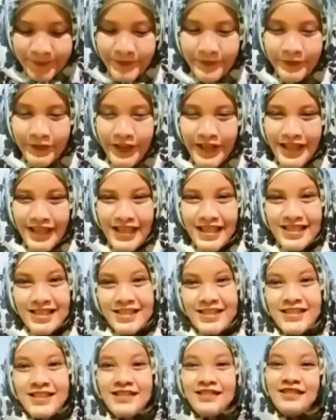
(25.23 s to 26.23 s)

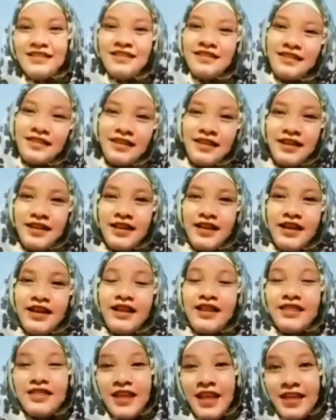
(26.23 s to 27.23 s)
Finish.
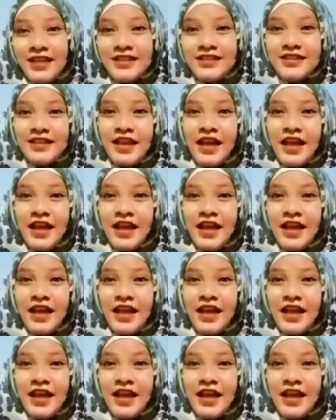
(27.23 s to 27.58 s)
Next,